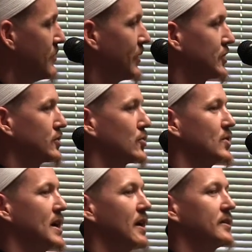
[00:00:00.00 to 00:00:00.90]
But there's a
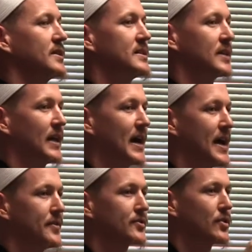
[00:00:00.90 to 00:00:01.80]
reality to
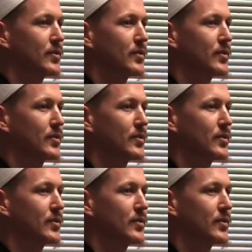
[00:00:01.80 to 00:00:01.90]
light. There's a